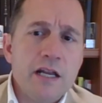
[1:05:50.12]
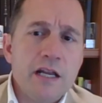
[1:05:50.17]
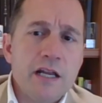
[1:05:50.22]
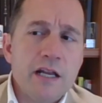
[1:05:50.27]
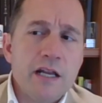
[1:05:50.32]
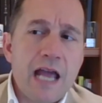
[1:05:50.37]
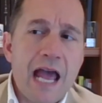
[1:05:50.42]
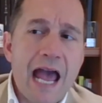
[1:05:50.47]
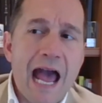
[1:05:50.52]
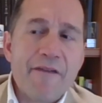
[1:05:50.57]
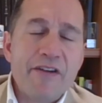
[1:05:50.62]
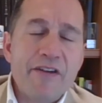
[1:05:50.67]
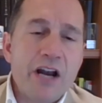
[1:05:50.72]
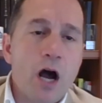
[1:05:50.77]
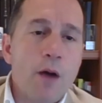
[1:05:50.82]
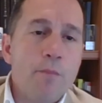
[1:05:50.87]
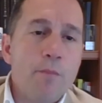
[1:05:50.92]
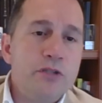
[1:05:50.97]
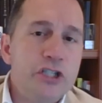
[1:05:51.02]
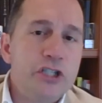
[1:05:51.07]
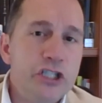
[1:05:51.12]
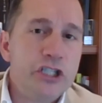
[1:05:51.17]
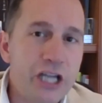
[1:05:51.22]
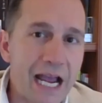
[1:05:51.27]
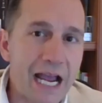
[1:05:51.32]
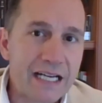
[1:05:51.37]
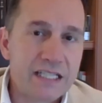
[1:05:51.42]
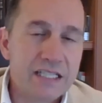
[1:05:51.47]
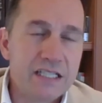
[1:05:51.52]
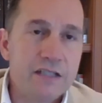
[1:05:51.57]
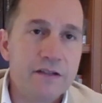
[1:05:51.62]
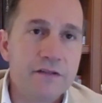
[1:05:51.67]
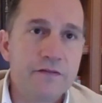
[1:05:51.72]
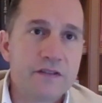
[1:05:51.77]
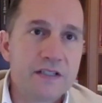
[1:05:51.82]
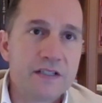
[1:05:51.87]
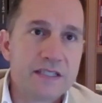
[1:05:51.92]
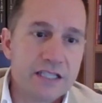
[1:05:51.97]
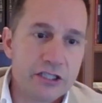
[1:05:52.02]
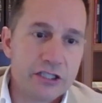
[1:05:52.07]
have an objective
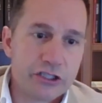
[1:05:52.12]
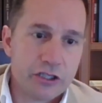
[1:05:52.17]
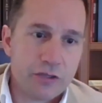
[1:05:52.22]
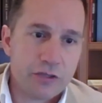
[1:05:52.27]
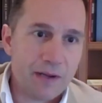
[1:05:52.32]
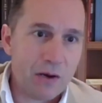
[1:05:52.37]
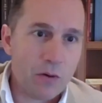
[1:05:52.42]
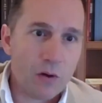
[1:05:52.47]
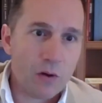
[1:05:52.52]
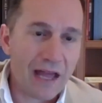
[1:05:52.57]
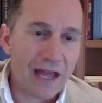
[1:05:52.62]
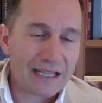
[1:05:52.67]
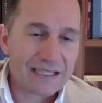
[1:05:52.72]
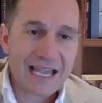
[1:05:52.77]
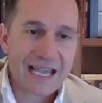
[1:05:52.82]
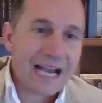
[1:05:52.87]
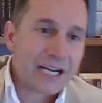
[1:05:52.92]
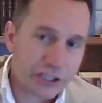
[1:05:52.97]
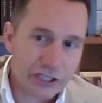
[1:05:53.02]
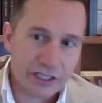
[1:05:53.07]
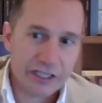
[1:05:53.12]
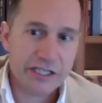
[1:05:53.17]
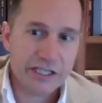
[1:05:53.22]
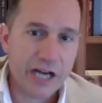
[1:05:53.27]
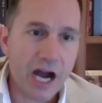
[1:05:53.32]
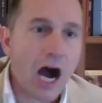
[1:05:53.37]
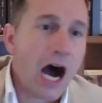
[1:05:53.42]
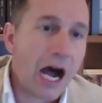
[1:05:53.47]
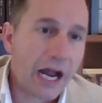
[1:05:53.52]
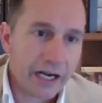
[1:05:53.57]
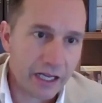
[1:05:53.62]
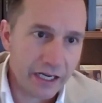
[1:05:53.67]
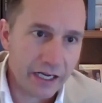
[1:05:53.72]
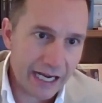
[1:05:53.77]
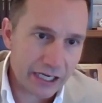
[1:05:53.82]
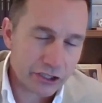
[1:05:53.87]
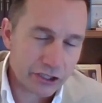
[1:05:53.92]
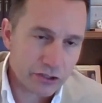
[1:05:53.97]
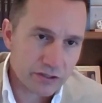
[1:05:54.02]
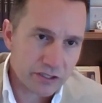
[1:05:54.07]
decision about well that's actually not a
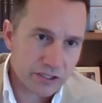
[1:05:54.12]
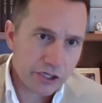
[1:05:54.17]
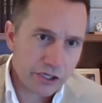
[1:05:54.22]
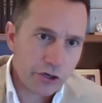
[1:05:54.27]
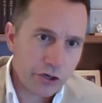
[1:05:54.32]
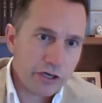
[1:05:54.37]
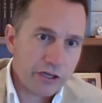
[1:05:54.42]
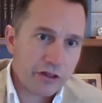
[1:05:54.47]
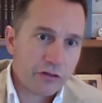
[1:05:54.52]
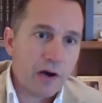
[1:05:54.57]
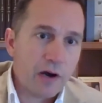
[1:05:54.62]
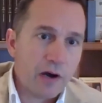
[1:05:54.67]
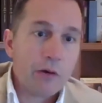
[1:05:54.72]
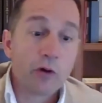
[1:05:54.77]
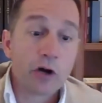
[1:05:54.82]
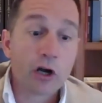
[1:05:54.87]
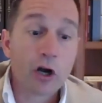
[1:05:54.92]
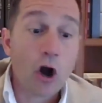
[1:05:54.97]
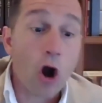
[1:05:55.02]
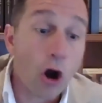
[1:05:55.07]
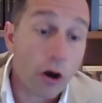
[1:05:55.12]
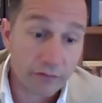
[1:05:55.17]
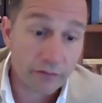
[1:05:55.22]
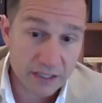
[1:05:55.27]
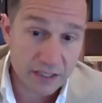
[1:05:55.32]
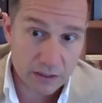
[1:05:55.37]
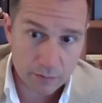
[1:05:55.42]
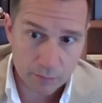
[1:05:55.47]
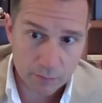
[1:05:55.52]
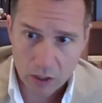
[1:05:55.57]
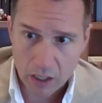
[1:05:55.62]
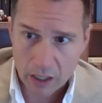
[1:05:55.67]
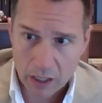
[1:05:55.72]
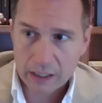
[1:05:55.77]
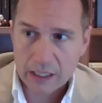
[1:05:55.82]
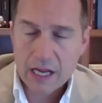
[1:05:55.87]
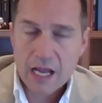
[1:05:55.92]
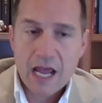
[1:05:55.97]
national security threat regardless of the product